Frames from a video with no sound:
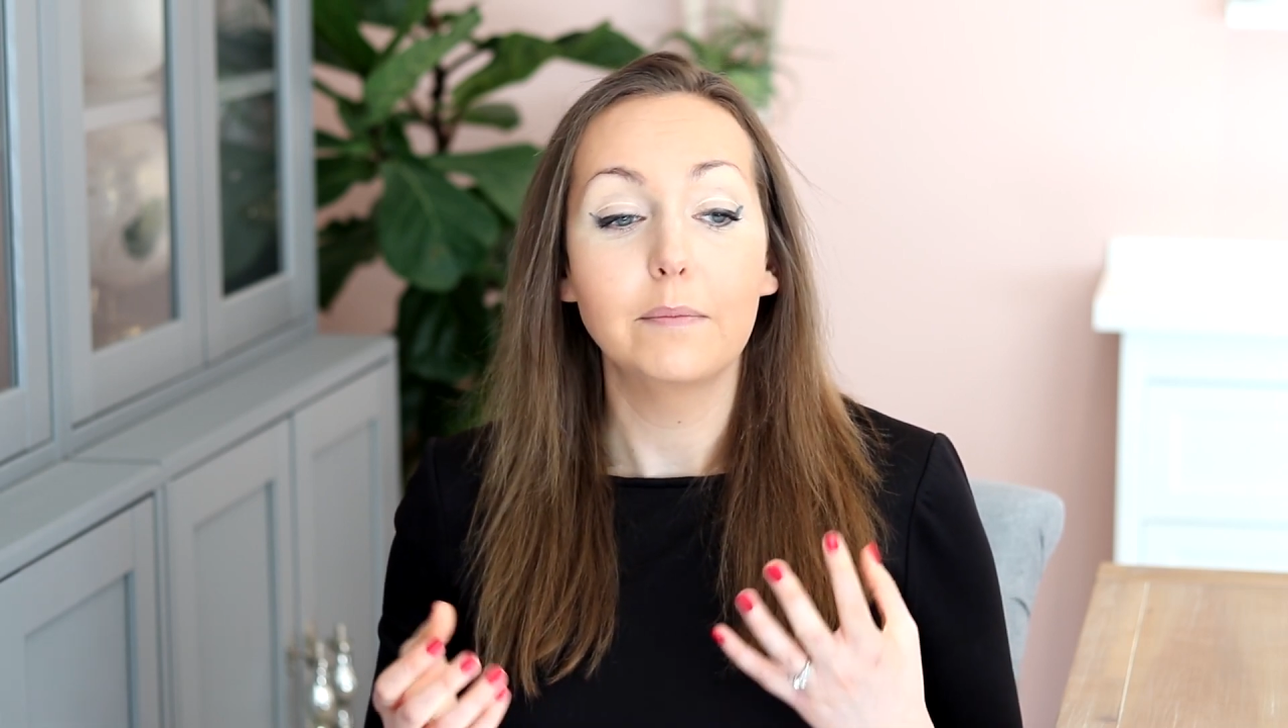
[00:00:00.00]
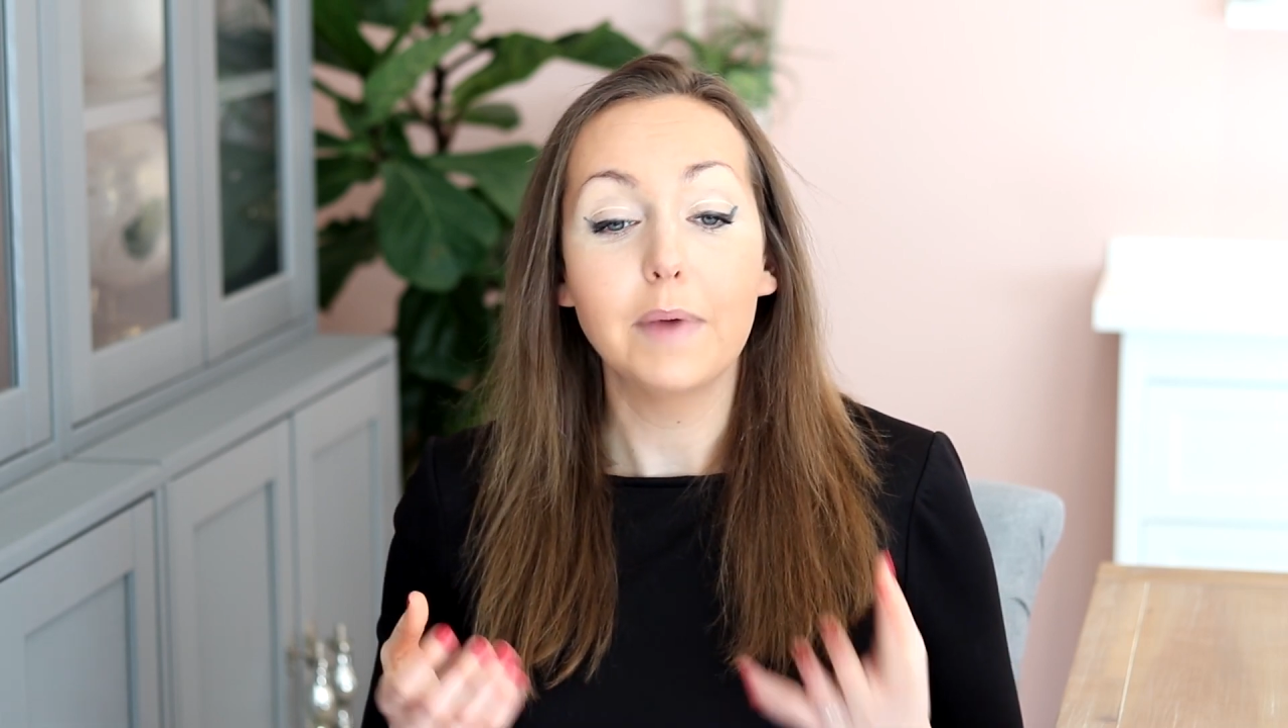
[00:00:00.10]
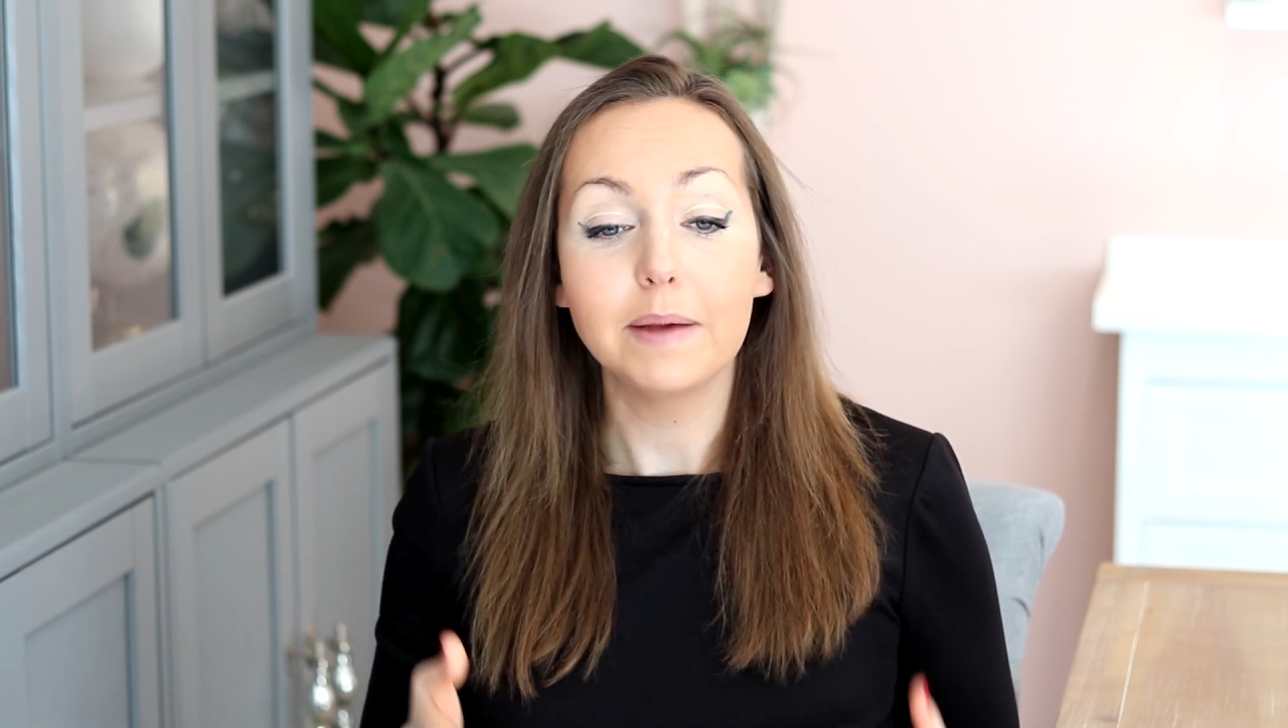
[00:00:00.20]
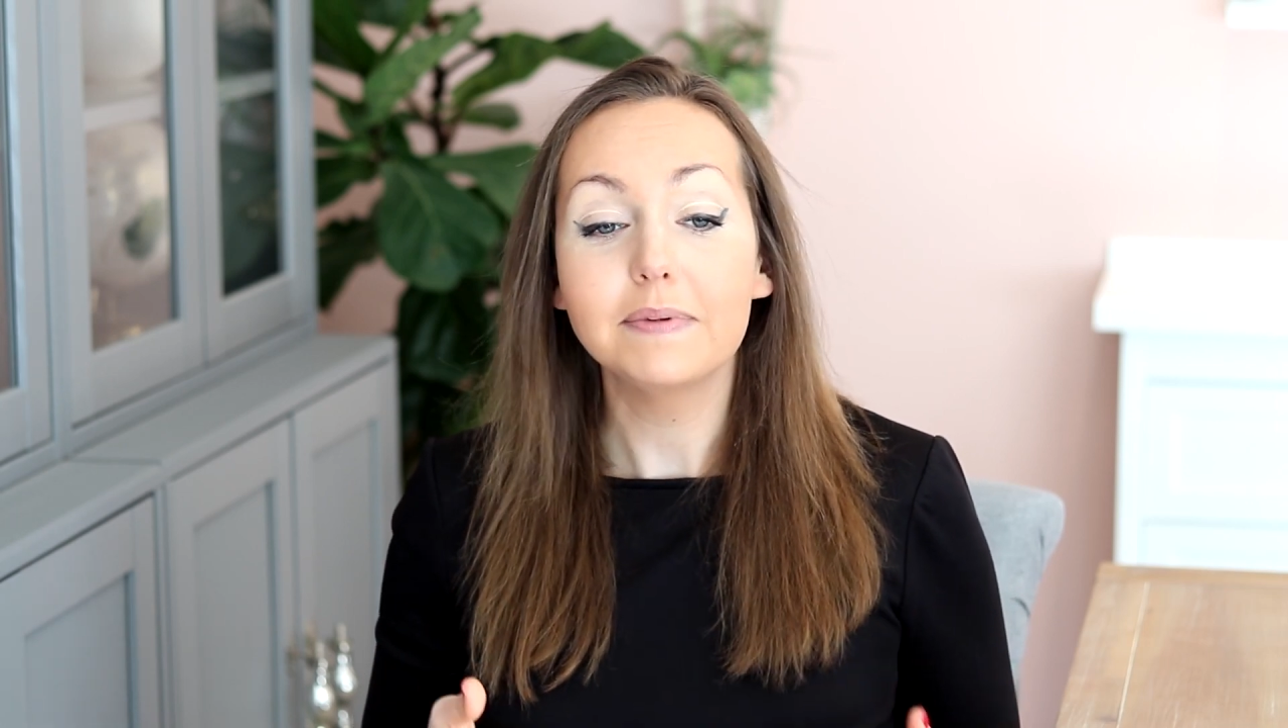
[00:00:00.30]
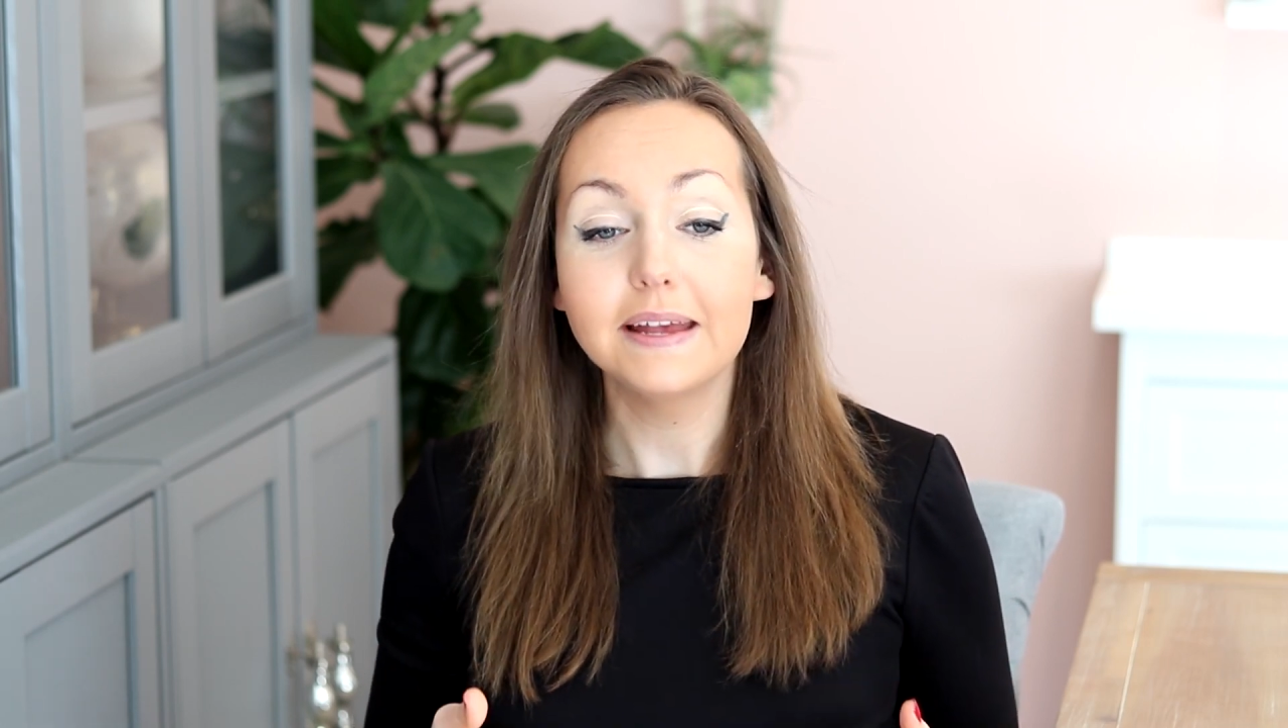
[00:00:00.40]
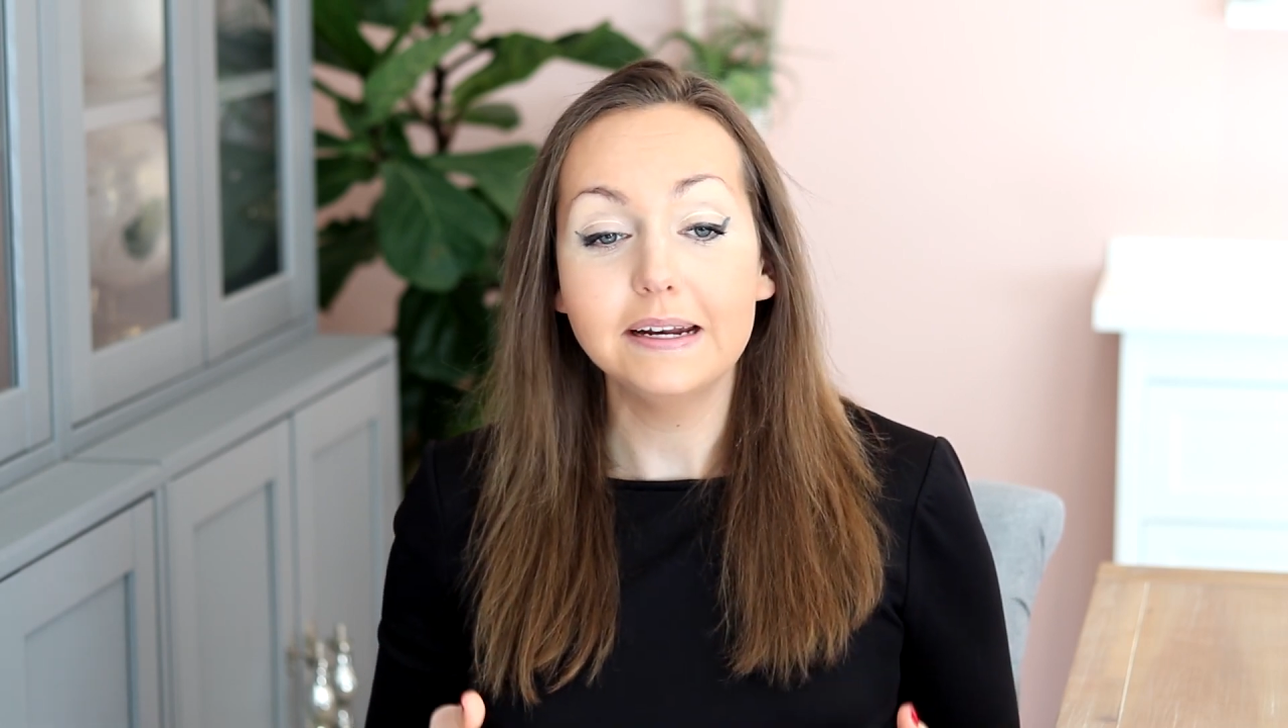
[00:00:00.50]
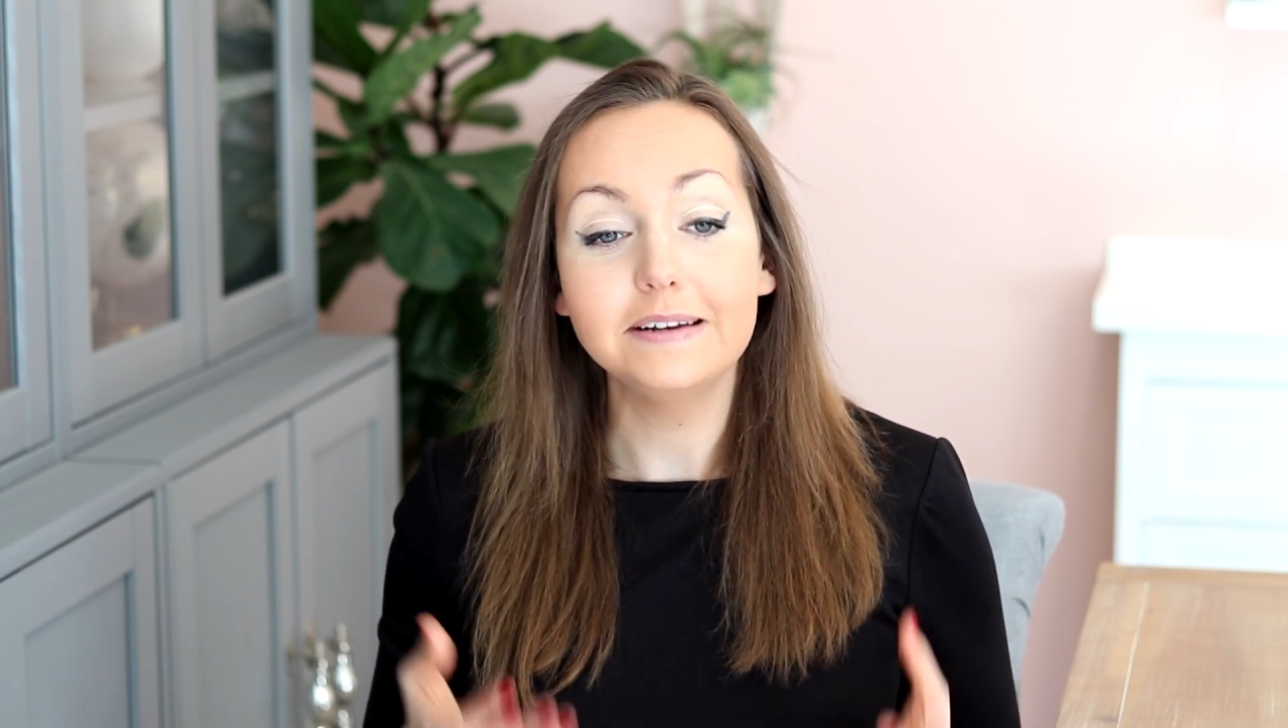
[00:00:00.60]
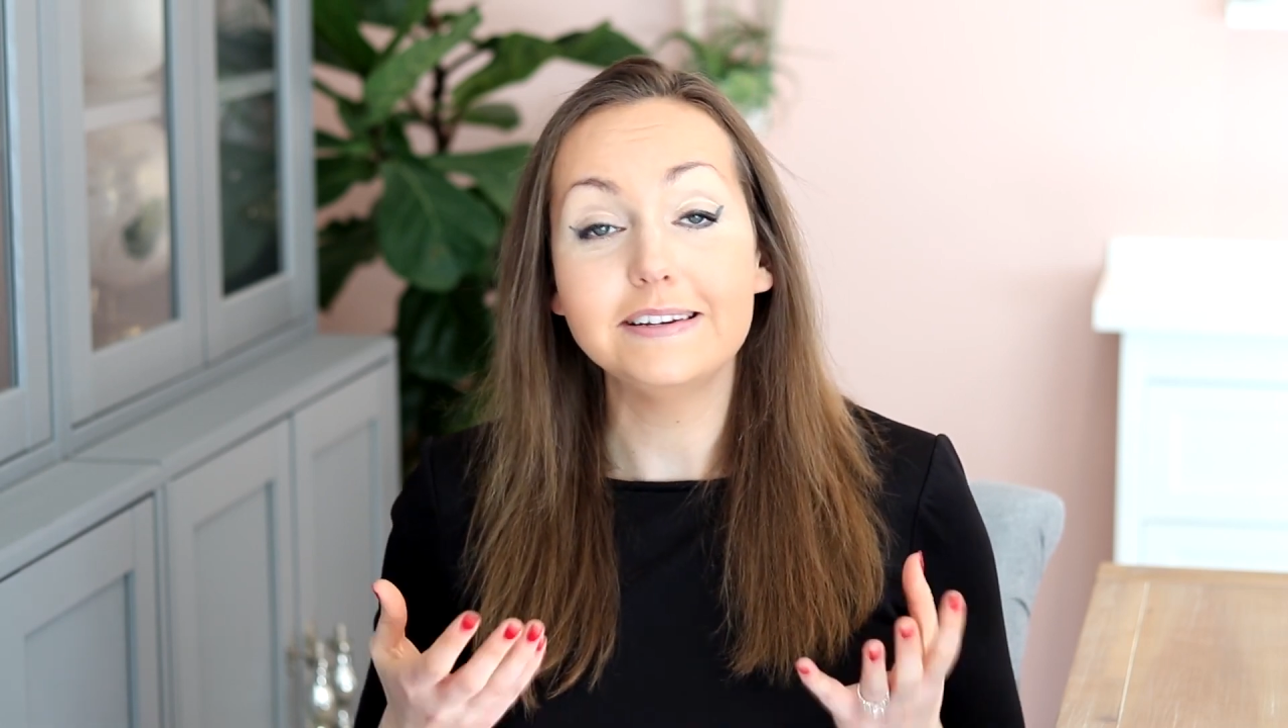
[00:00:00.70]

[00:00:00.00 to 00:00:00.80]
my planner